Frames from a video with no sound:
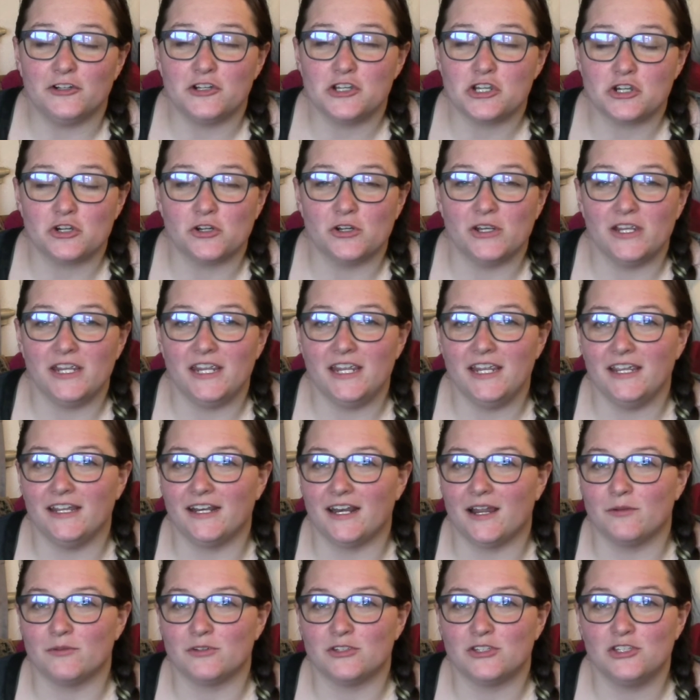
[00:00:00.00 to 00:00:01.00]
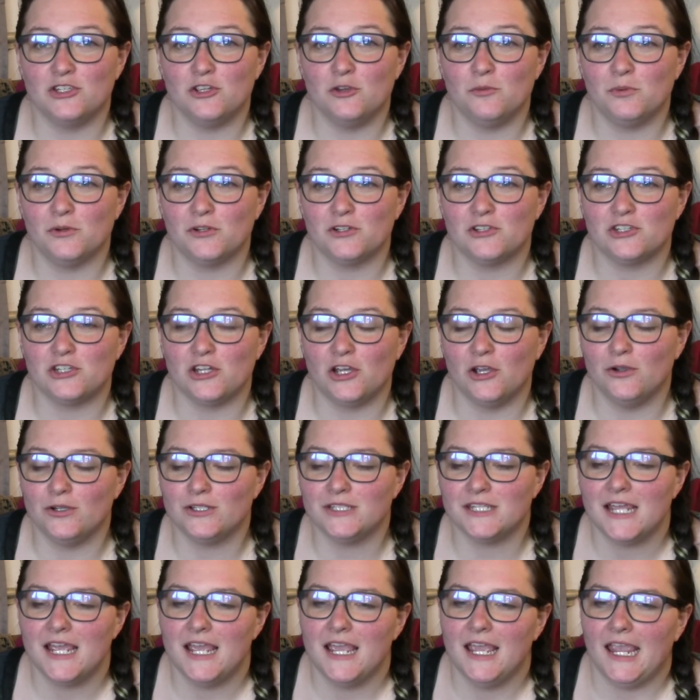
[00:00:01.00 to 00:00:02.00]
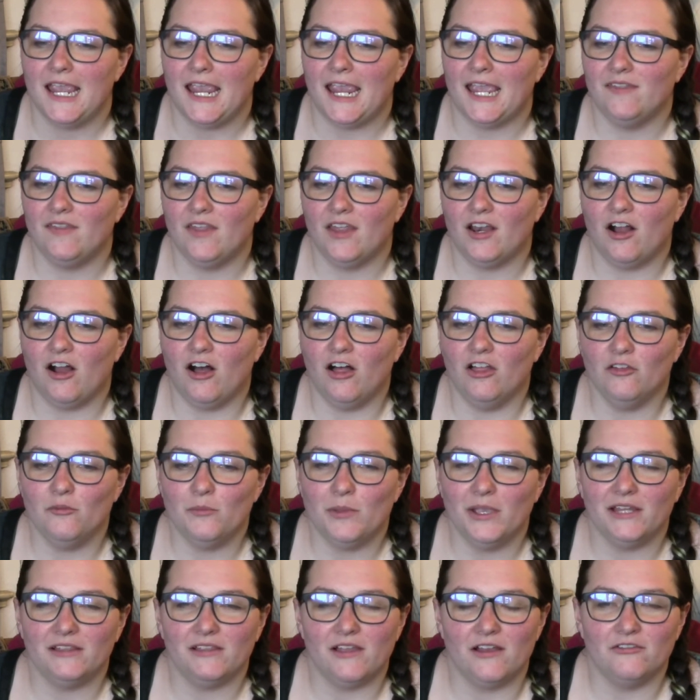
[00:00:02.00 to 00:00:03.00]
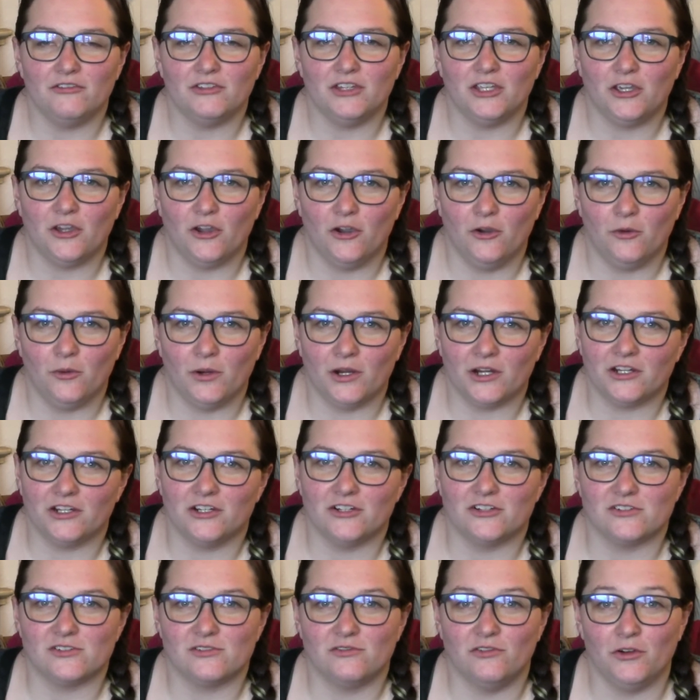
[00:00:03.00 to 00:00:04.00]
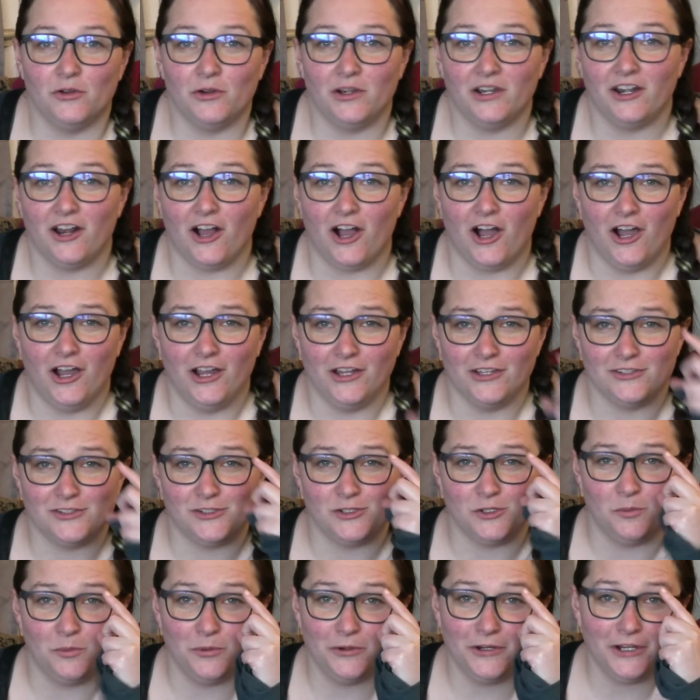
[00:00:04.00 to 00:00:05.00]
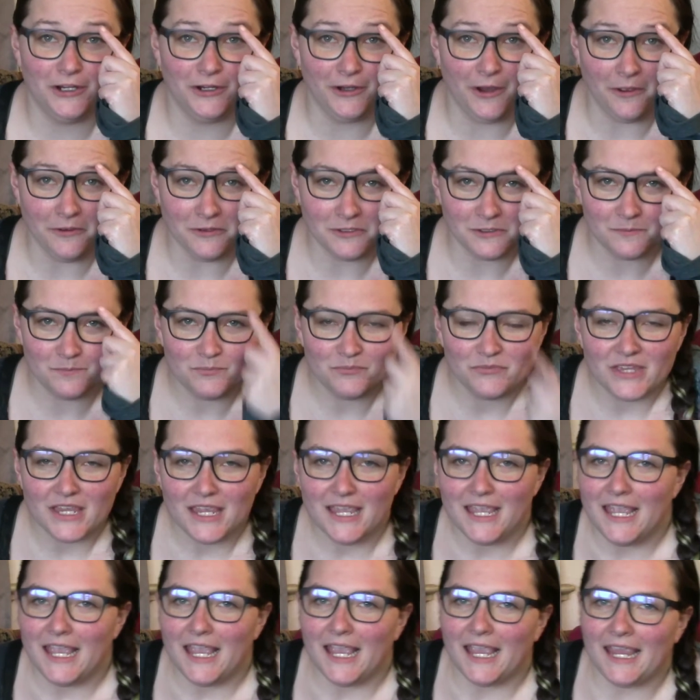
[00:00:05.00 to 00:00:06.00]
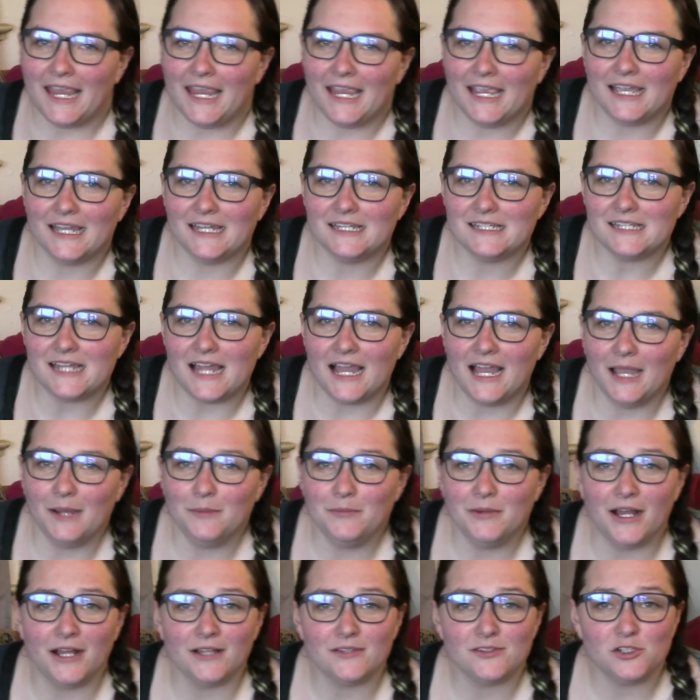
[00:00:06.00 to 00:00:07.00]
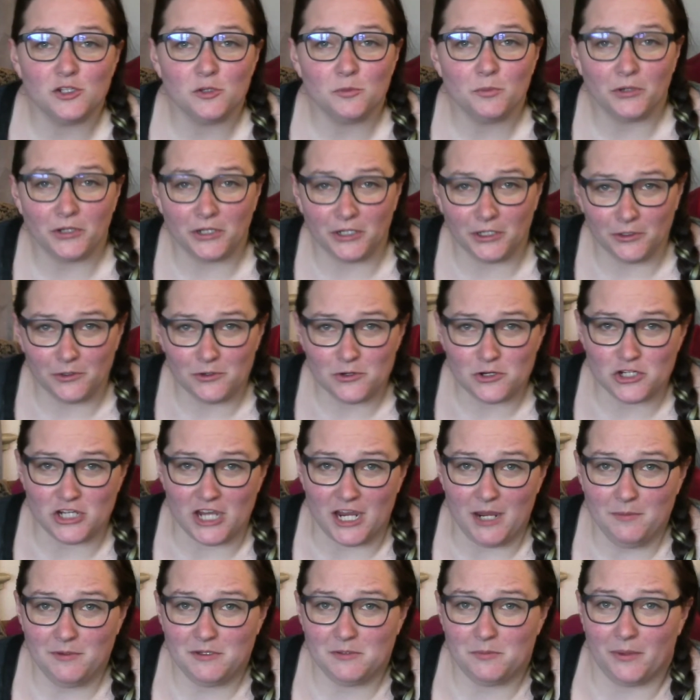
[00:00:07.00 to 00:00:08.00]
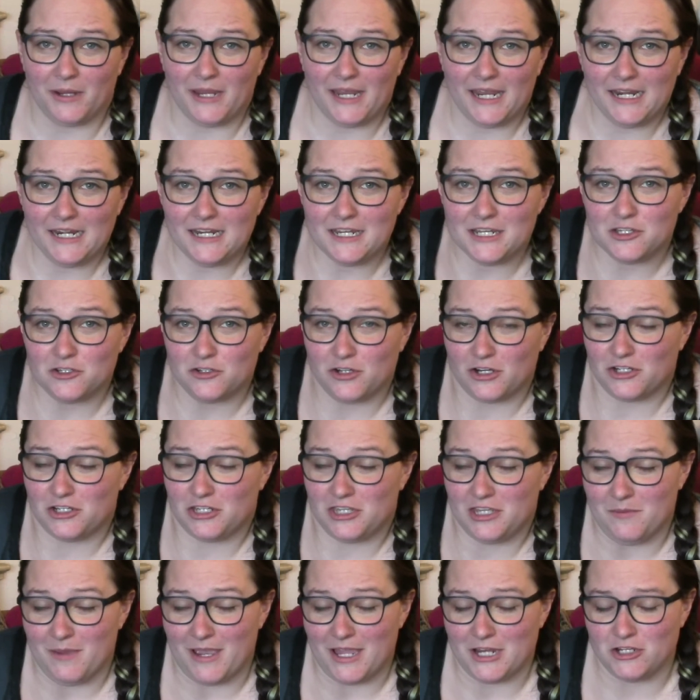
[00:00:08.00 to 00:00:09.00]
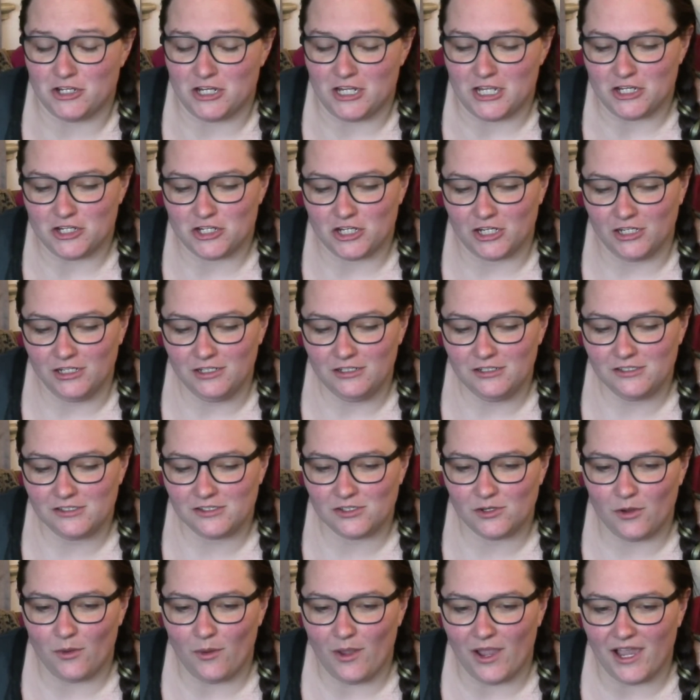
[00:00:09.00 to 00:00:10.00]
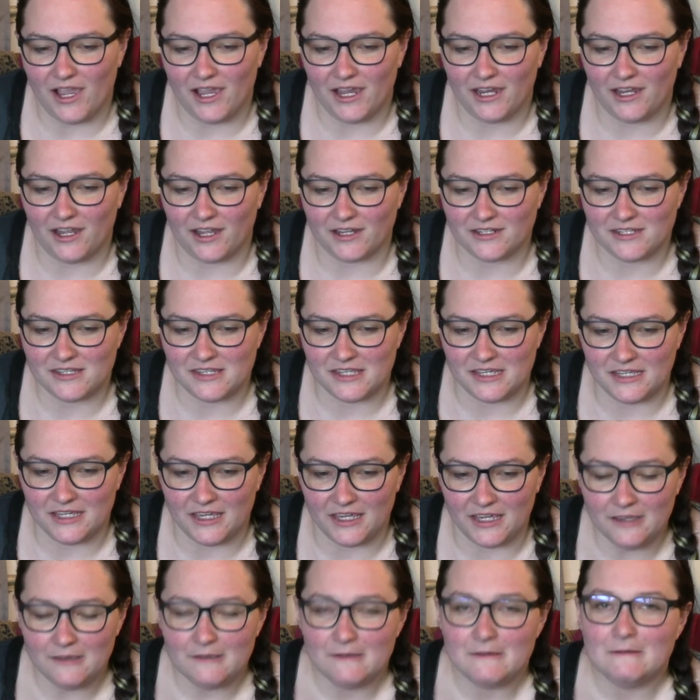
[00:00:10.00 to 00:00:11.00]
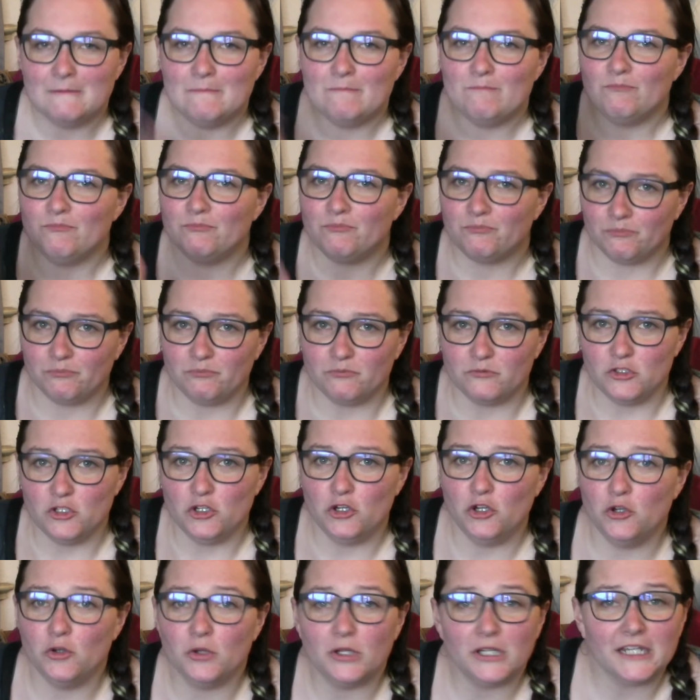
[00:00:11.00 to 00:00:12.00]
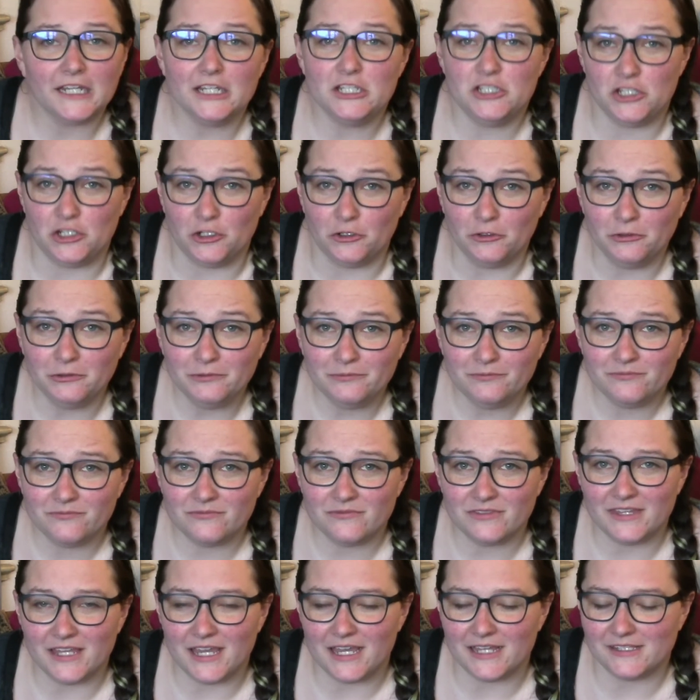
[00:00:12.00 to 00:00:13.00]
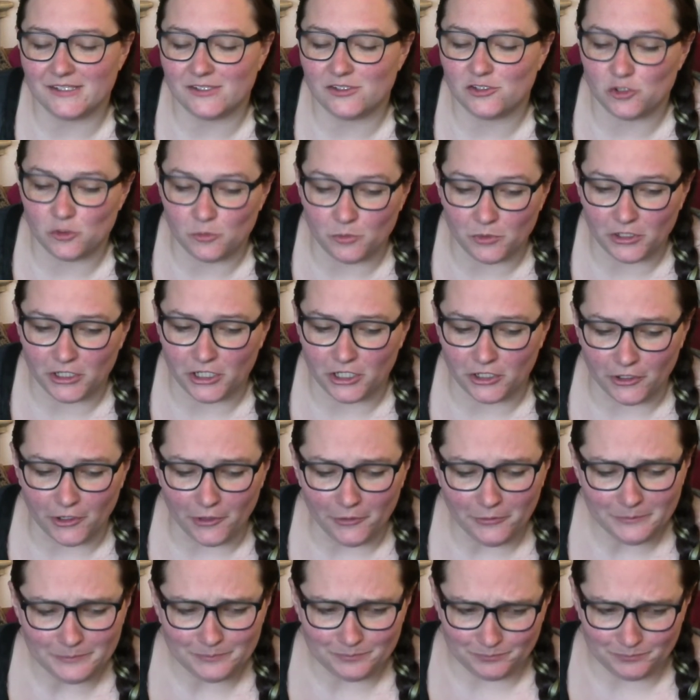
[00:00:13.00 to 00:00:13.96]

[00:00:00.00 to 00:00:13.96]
tree and I was super stoked. And then all of my lovely coworkers voted on superheroes. And I'm not superhero shaped by any stretch of the imagination. So I got to thinking, who could I do that's a superhero